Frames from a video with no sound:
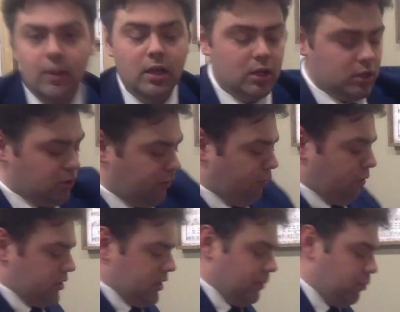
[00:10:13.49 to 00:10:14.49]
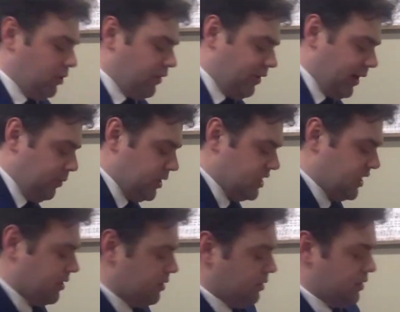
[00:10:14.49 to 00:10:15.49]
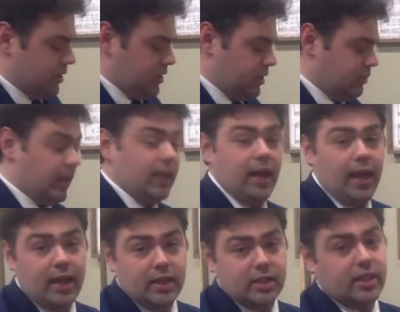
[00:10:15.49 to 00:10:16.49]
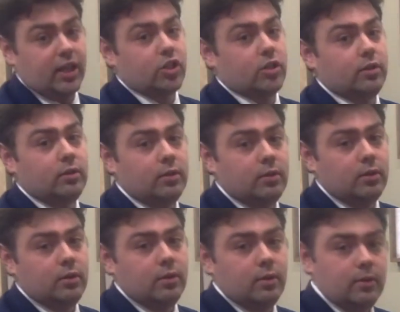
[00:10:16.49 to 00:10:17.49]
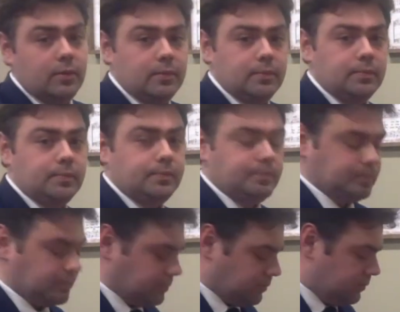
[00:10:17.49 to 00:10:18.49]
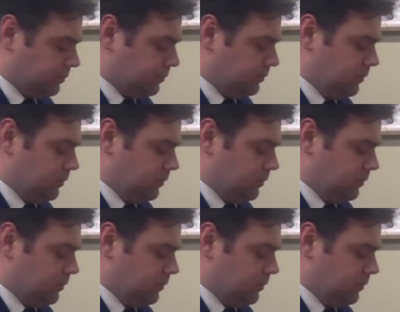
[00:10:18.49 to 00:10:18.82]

So for example, if I were to say that this is my A section, and